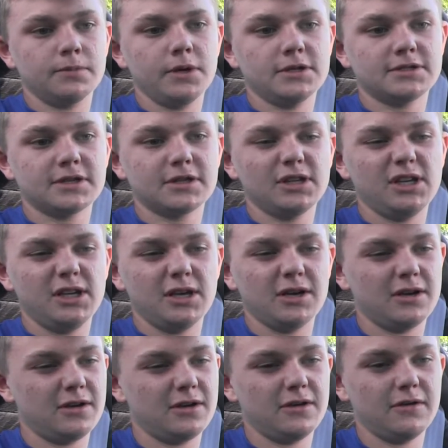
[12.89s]
basically
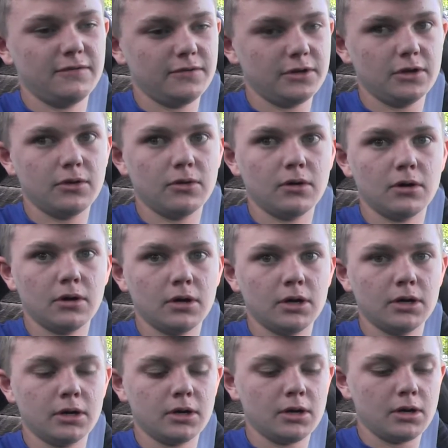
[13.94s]
a video
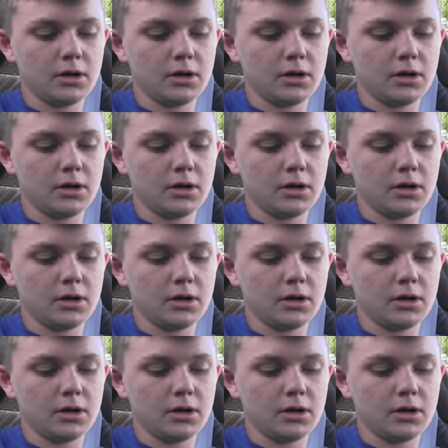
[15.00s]
on